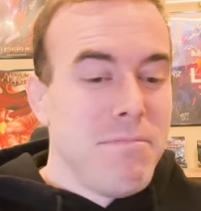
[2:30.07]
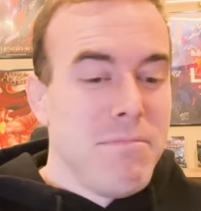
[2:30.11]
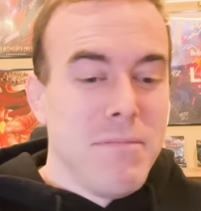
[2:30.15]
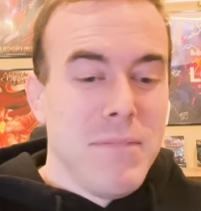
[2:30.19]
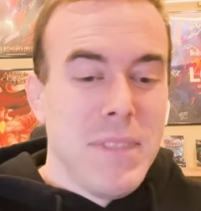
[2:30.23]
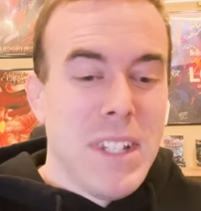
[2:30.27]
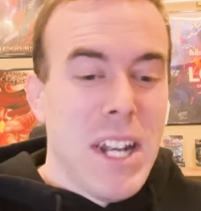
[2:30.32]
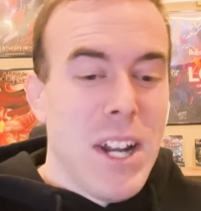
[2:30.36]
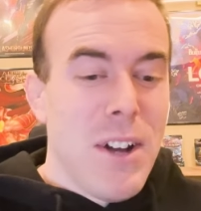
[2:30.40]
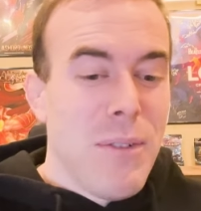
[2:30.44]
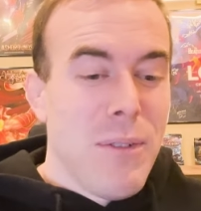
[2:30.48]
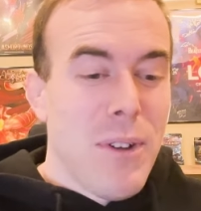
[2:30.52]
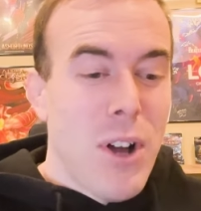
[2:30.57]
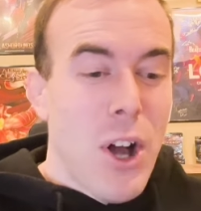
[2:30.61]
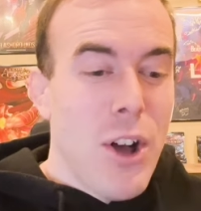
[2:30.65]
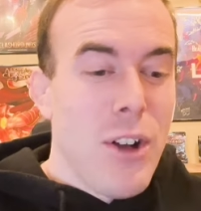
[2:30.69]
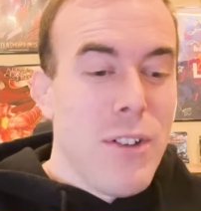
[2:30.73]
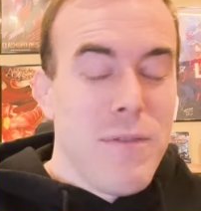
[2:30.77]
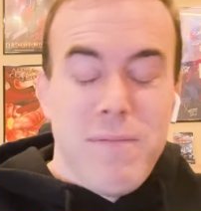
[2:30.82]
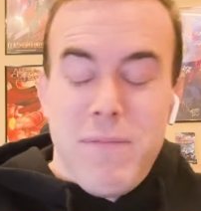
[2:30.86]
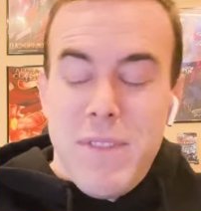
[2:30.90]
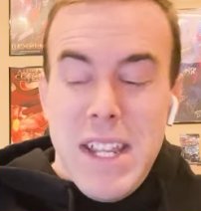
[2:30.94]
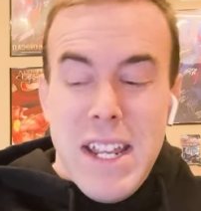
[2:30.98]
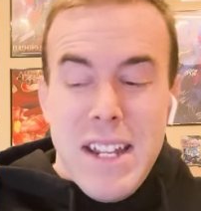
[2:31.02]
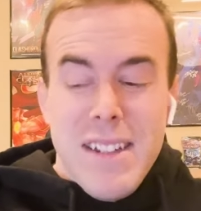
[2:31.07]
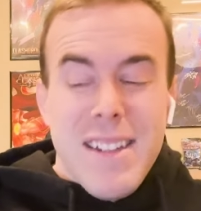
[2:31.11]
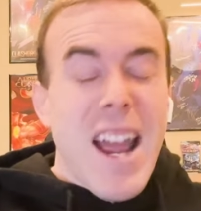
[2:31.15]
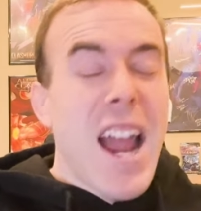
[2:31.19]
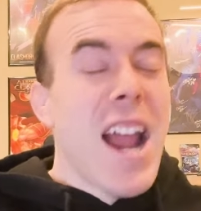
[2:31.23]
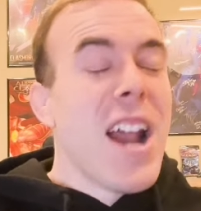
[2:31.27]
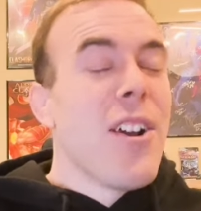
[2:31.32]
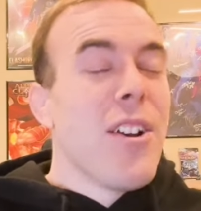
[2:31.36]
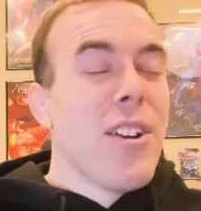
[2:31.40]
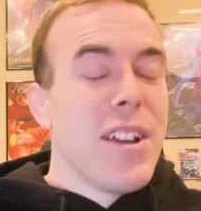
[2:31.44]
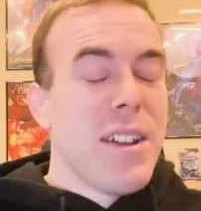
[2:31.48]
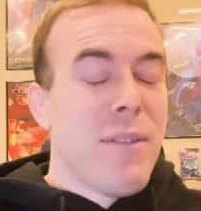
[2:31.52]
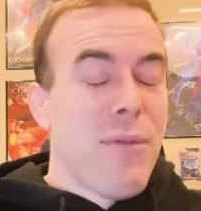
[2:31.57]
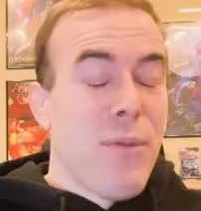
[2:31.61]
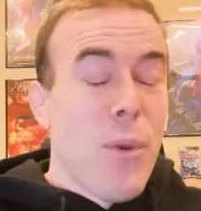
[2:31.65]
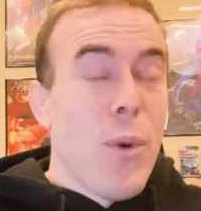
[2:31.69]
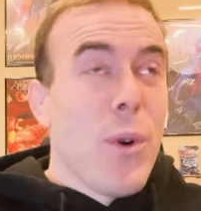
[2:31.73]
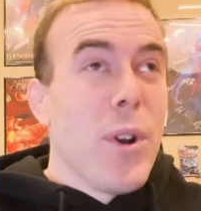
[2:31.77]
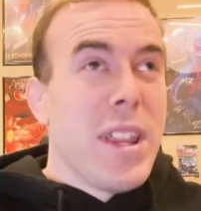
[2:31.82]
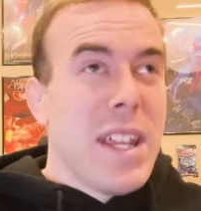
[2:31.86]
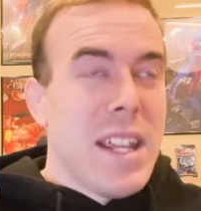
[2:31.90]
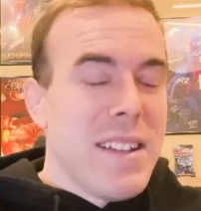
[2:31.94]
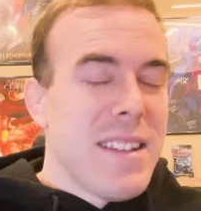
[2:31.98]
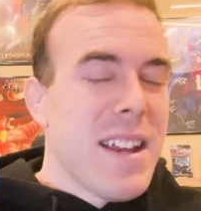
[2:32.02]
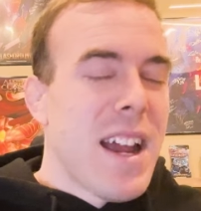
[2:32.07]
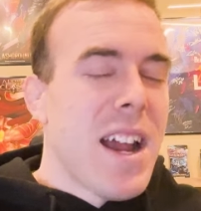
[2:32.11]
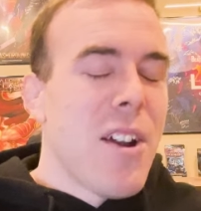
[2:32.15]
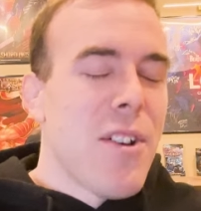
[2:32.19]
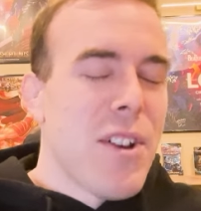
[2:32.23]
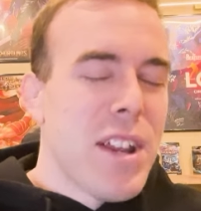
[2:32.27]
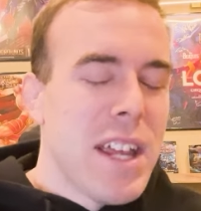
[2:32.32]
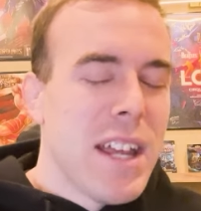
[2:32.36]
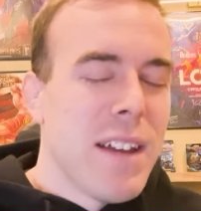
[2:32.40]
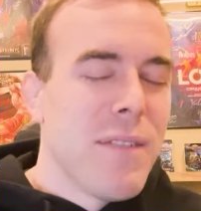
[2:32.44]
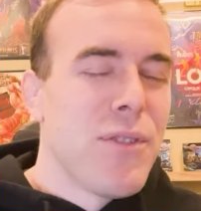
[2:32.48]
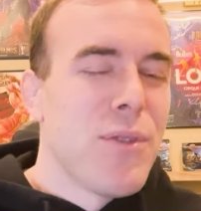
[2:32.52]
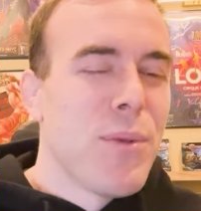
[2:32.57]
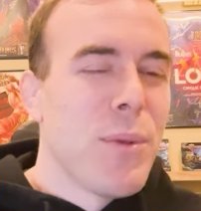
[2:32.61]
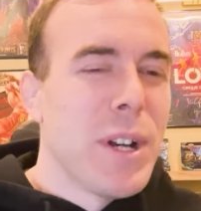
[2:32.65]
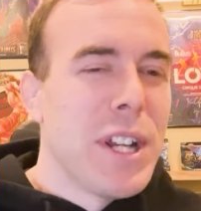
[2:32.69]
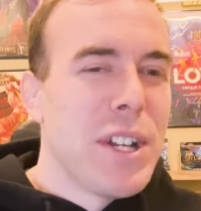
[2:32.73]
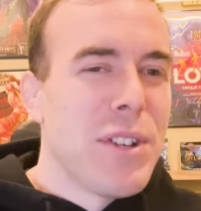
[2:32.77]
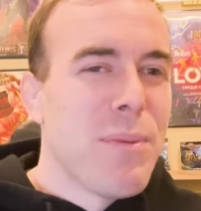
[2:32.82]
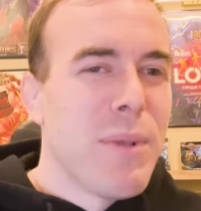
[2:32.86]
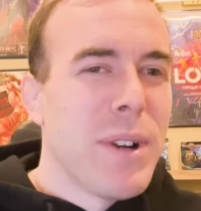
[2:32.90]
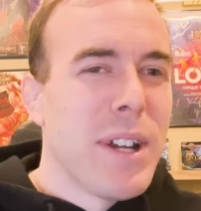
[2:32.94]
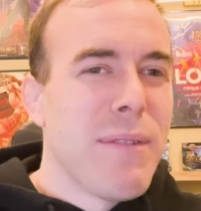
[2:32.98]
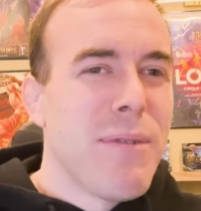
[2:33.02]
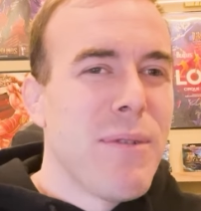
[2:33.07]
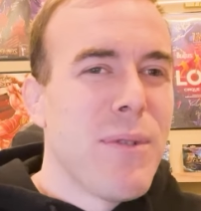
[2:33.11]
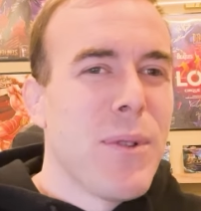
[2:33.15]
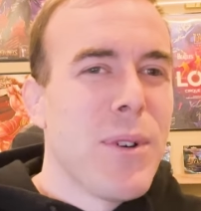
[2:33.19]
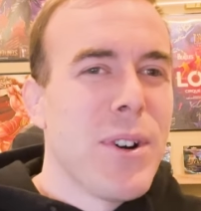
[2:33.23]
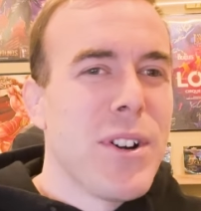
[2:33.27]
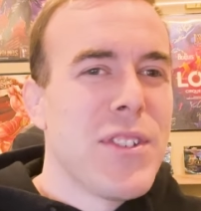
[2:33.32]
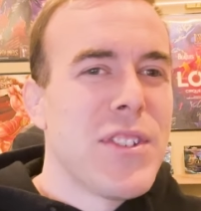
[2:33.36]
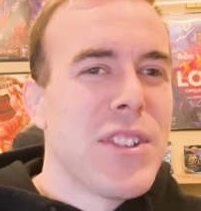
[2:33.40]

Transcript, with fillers: you know, the entirety for the entirety of 2024.